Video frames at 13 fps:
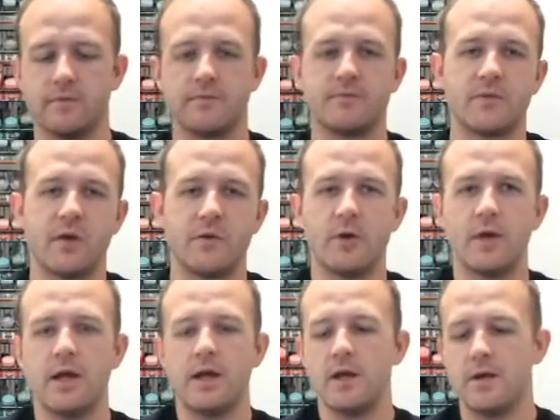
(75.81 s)

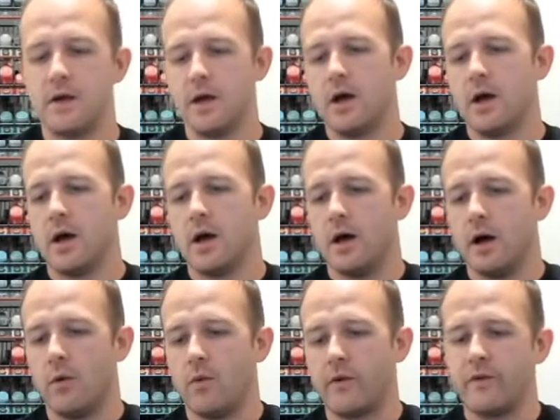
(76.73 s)
community.
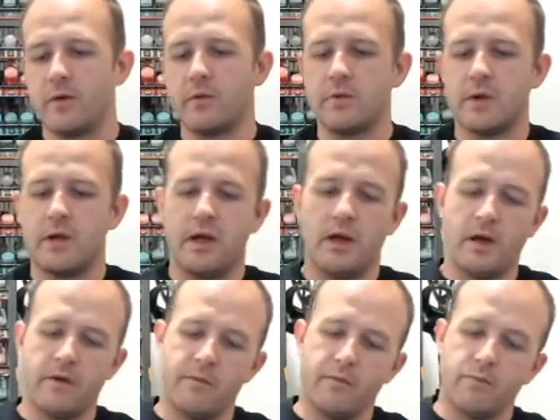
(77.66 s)
One of them,
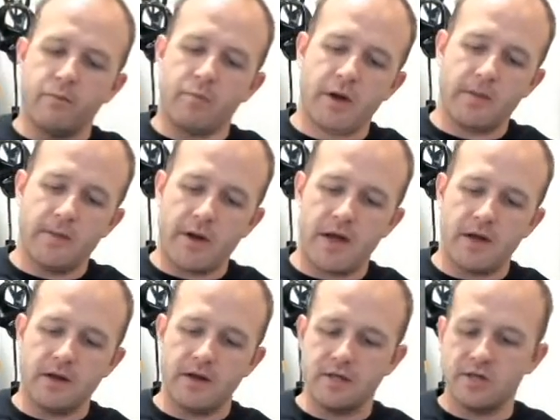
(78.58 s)
a buddy of
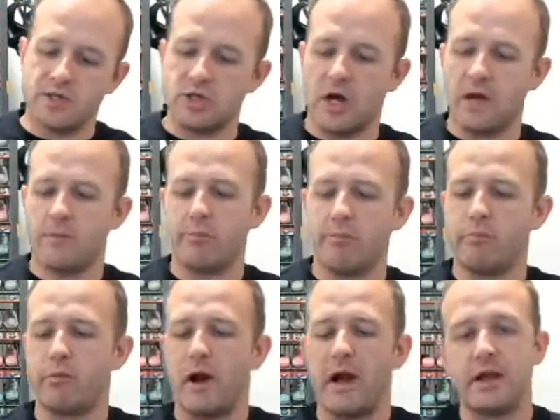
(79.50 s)
mine, Sean
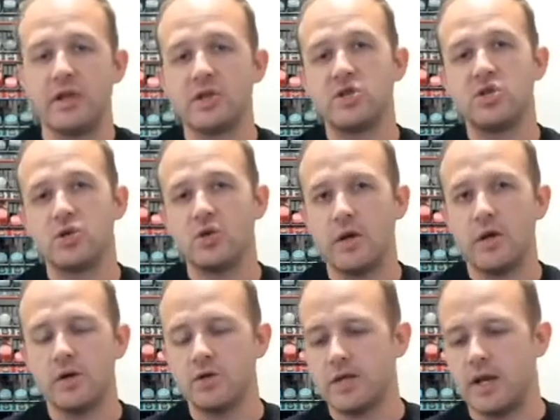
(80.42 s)
Bradley
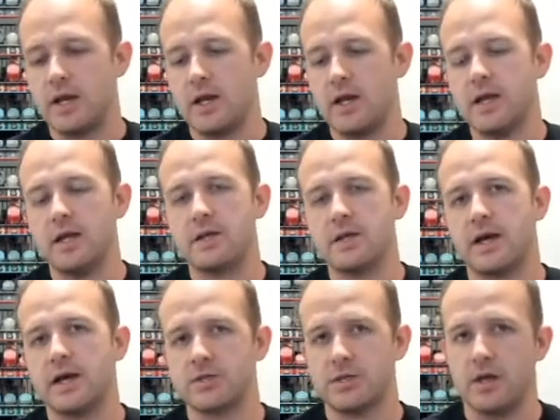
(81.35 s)
Studios, and he is
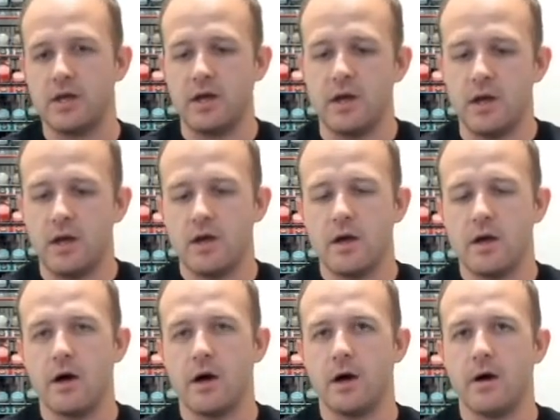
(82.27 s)
actually,
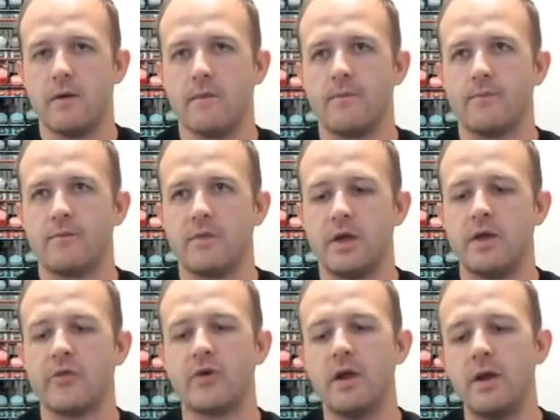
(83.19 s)
he
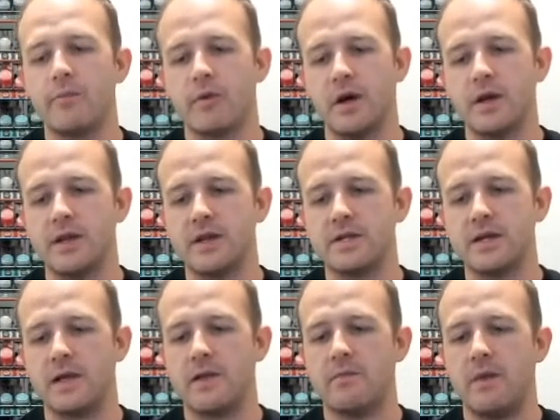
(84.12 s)
3D printed this
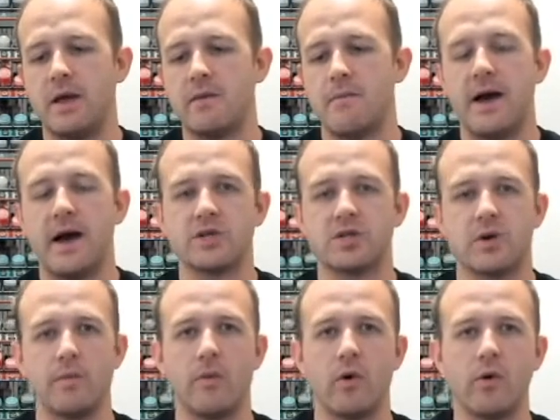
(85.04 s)
and then made the master
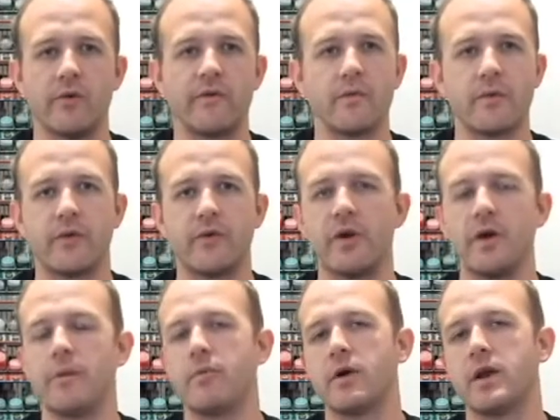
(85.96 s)
mold from the
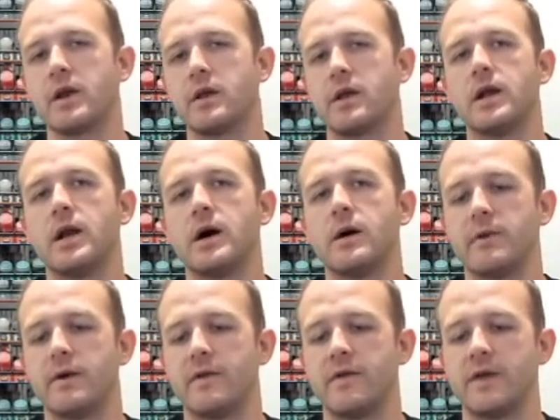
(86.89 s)
3D print, cleaned it up
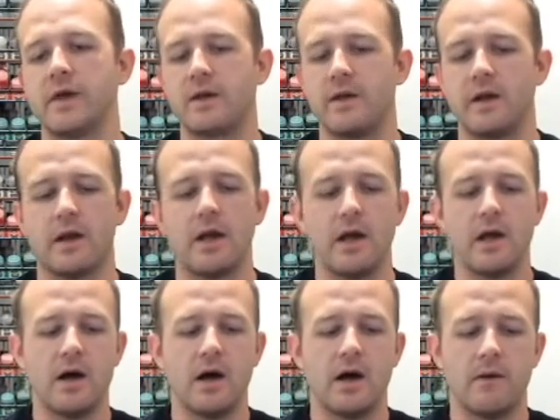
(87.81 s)
and everything, and then
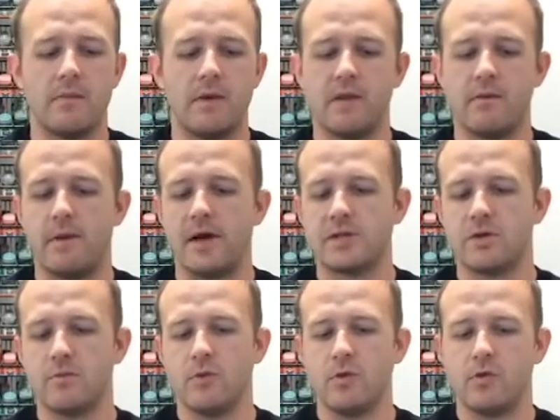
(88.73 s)
made the master
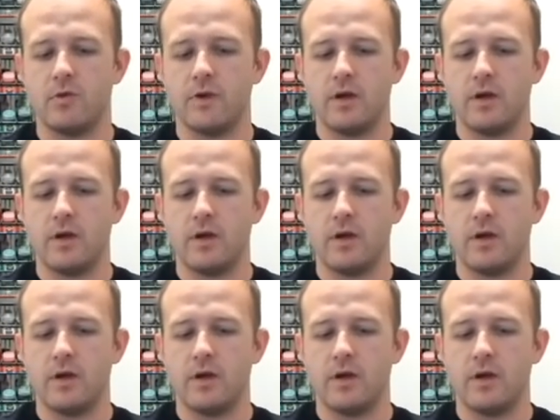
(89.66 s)
mold,